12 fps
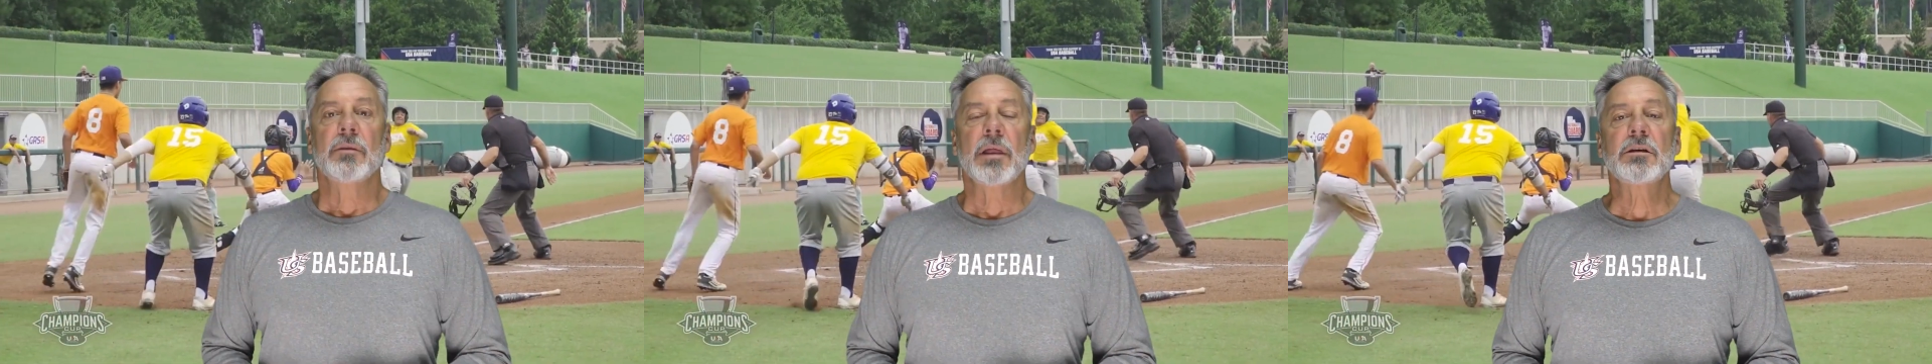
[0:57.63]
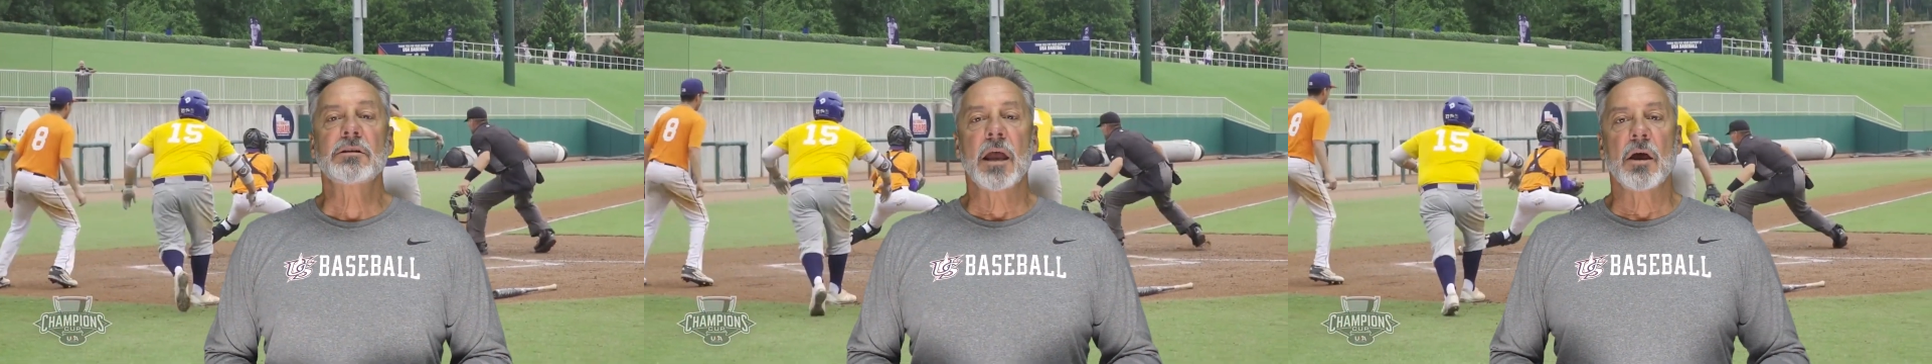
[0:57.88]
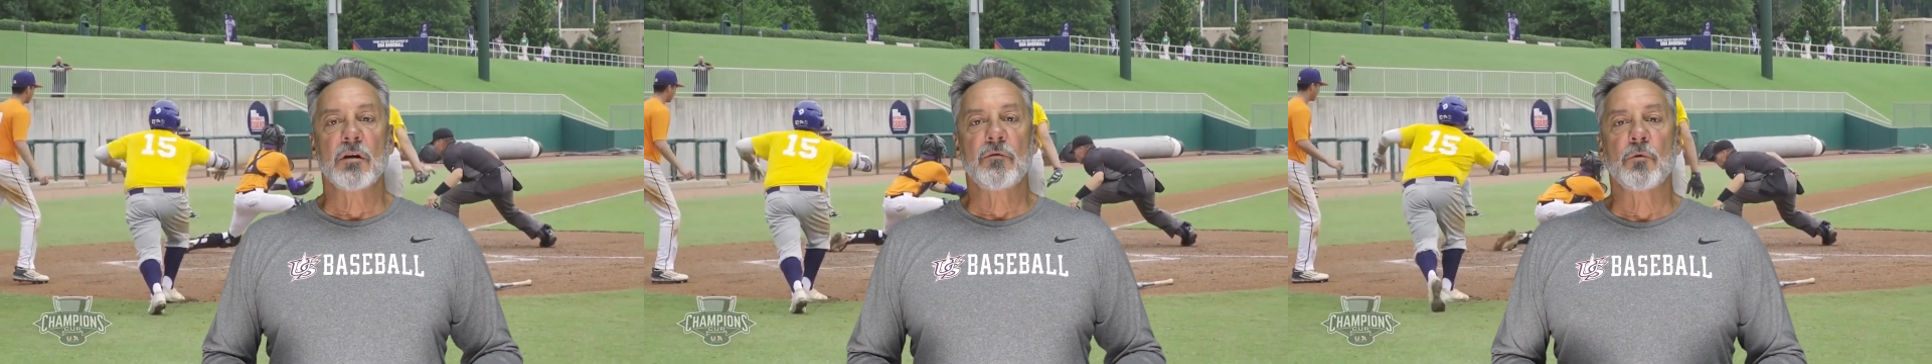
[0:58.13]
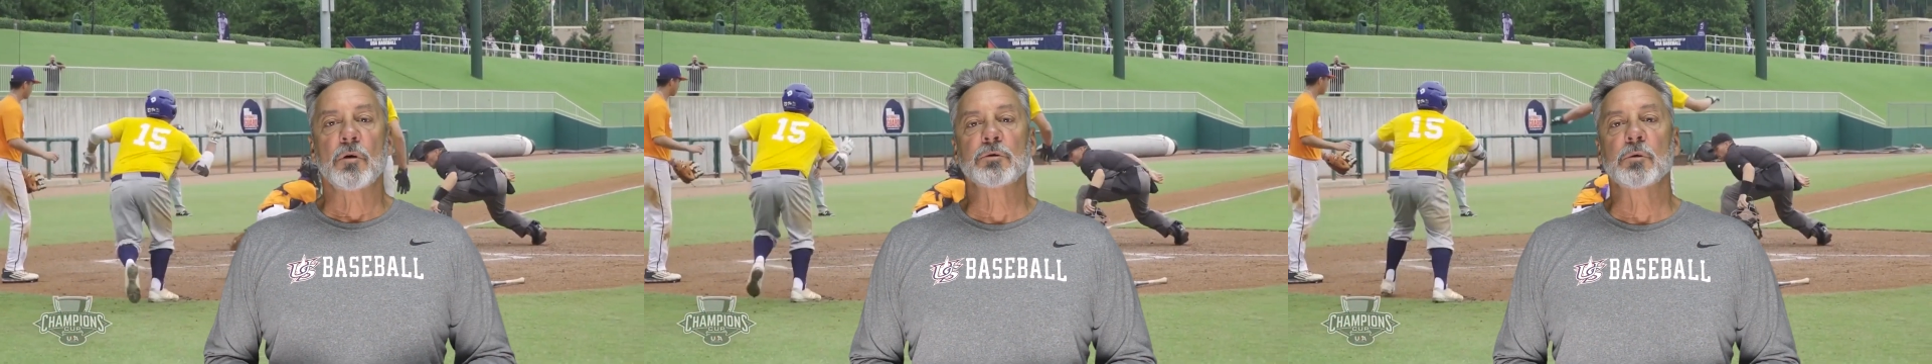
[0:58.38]
That
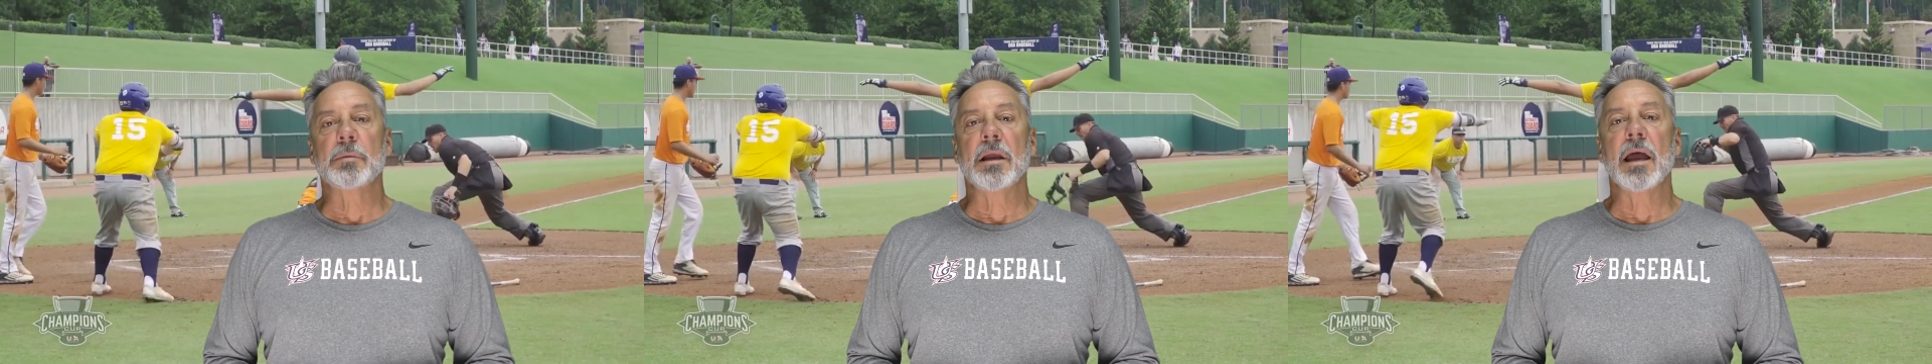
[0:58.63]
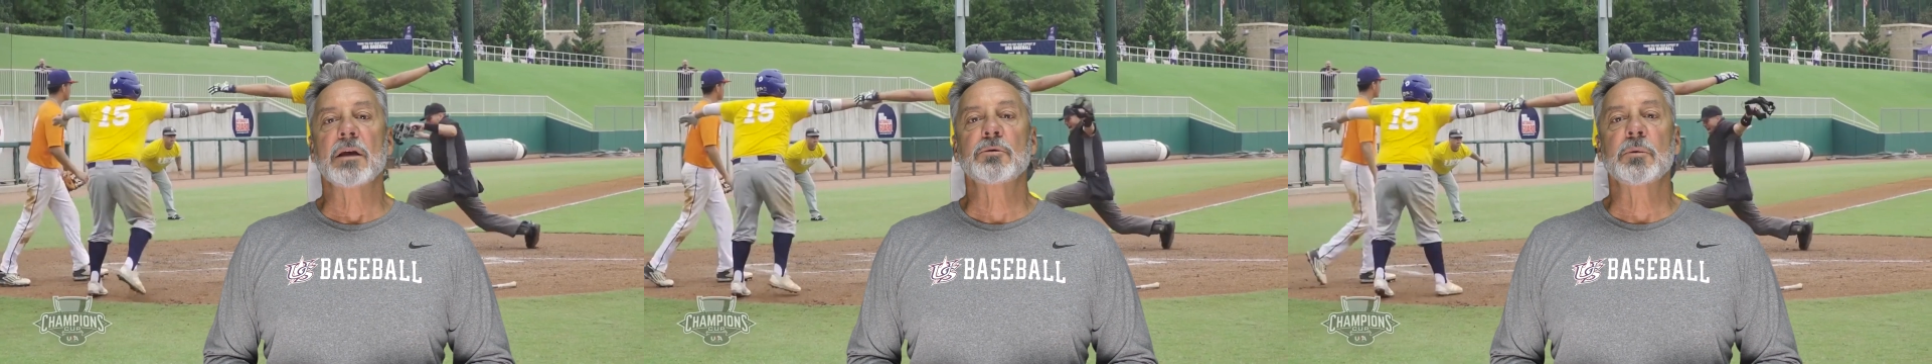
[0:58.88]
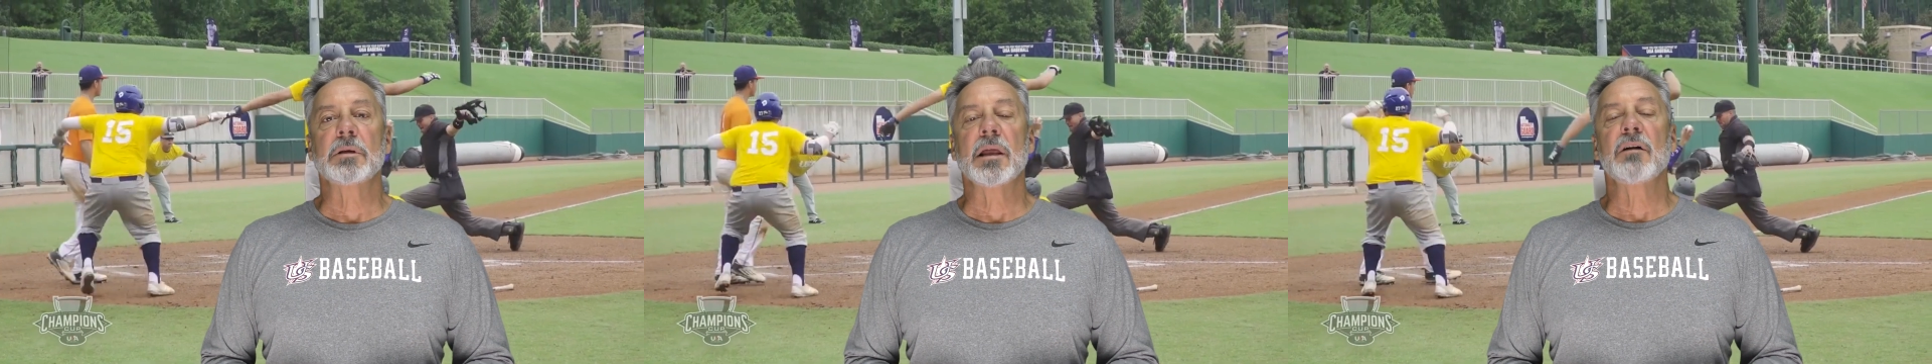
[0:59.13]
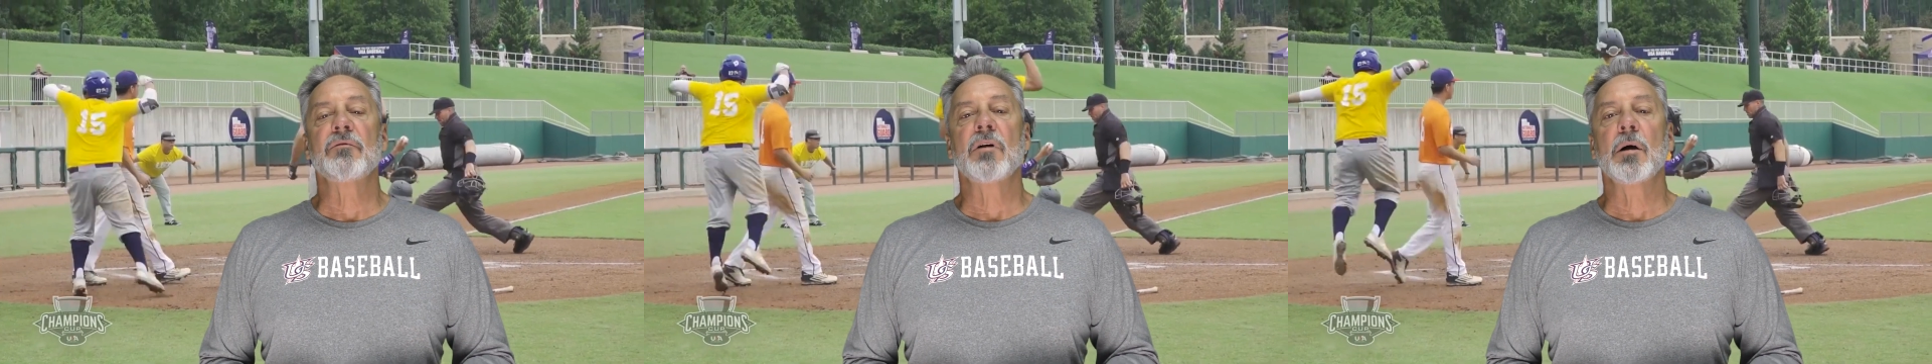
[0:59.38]
scouting force will be asked to
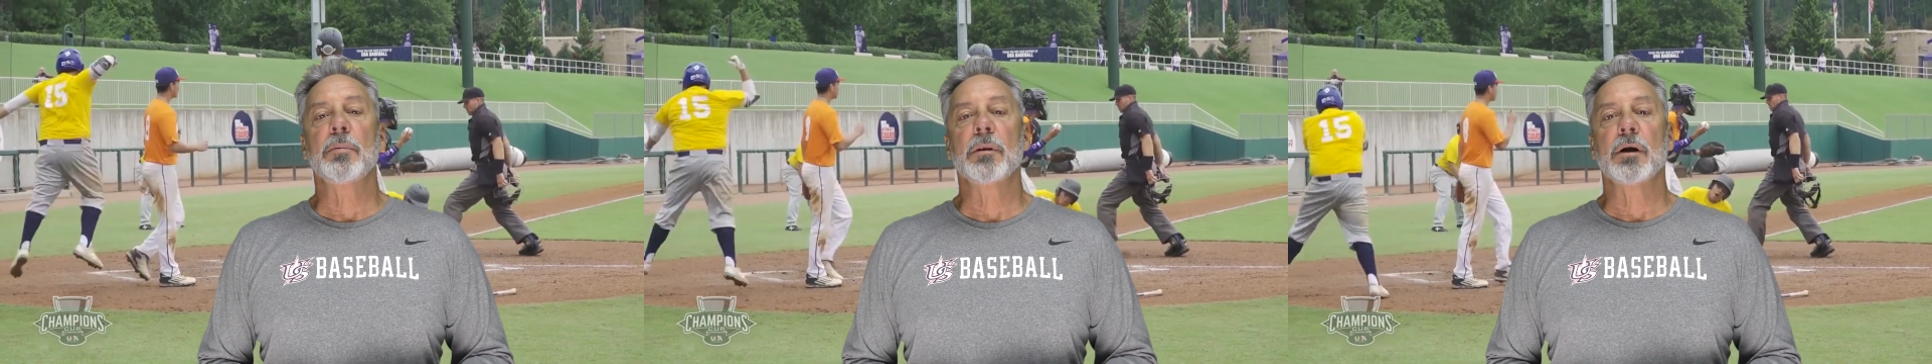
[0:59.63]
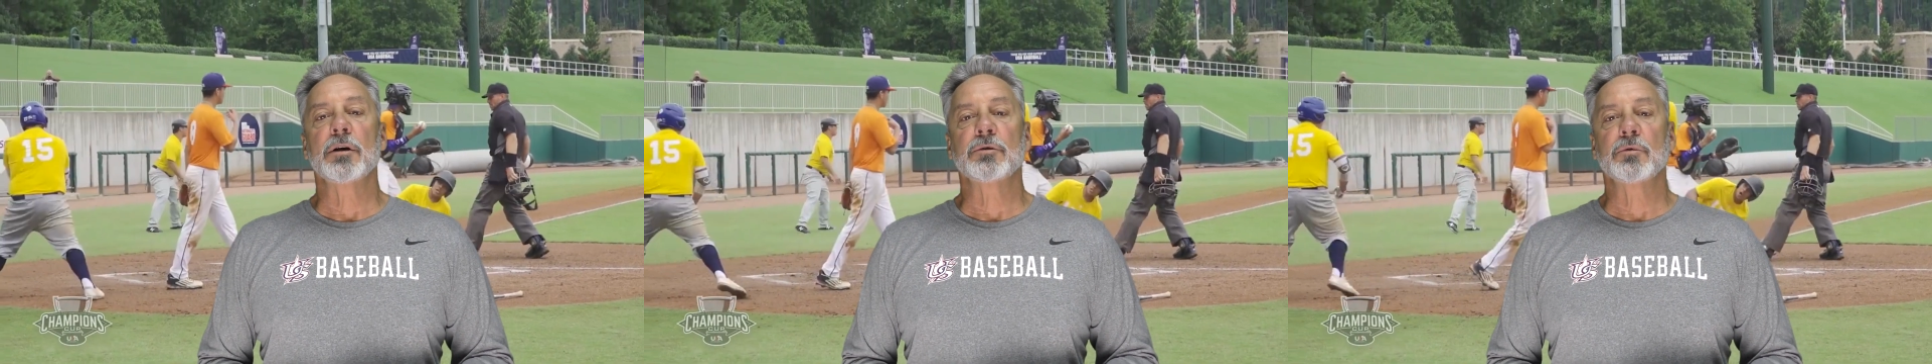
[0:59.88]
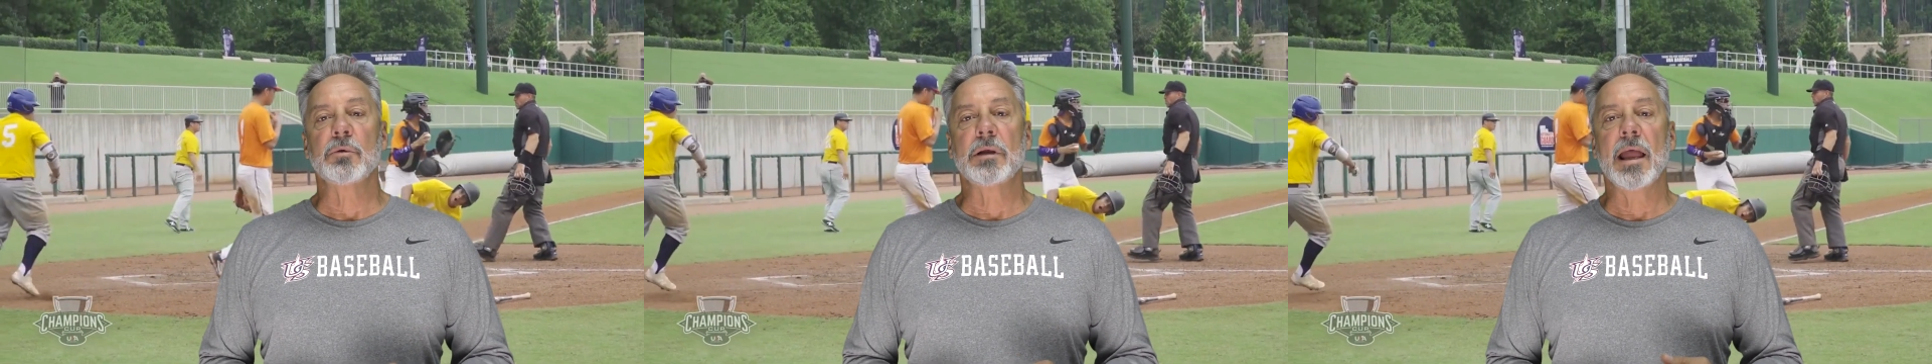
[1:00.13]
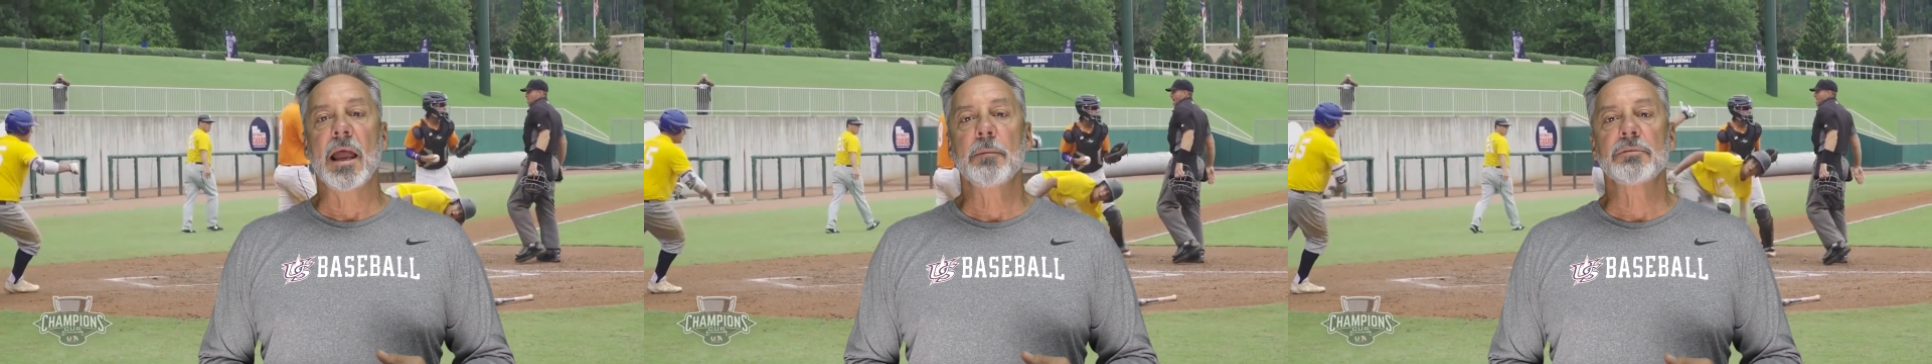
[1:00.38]
identify players through
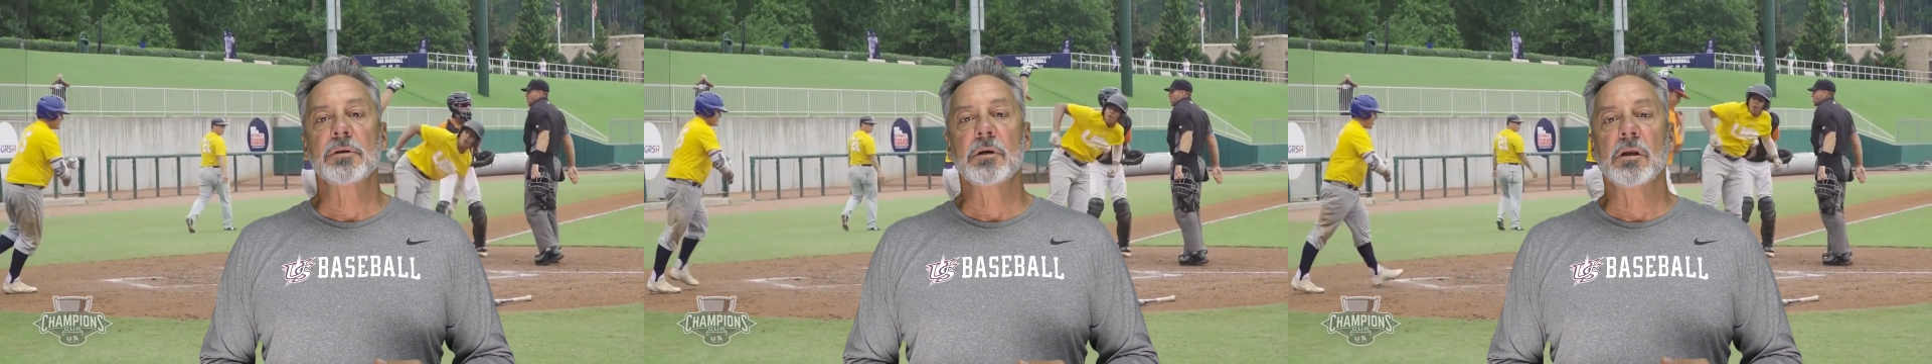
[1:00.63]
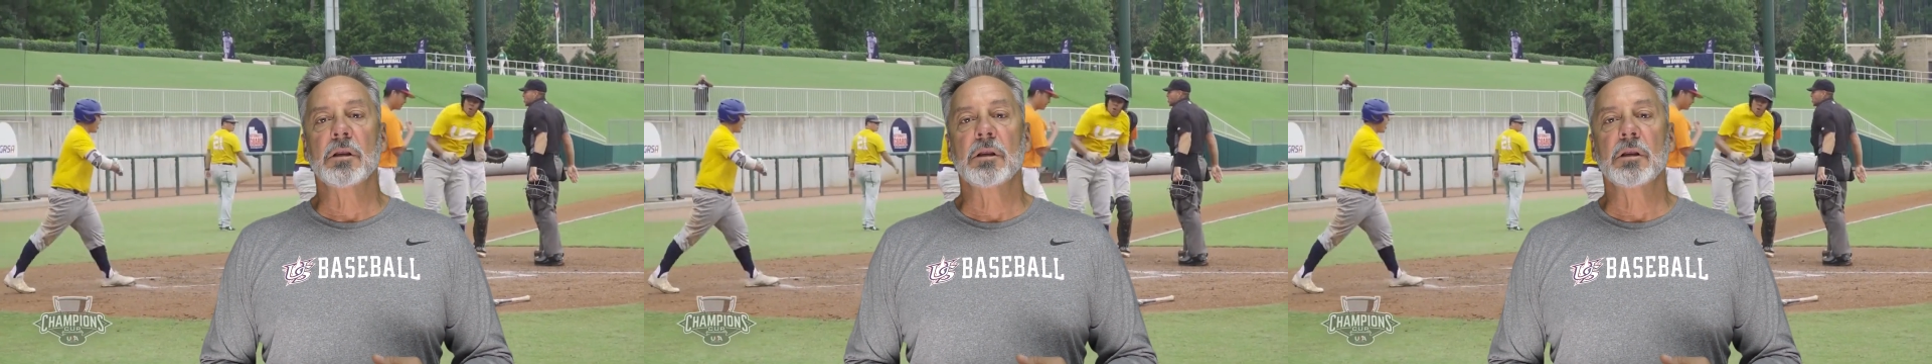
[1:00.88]
camps,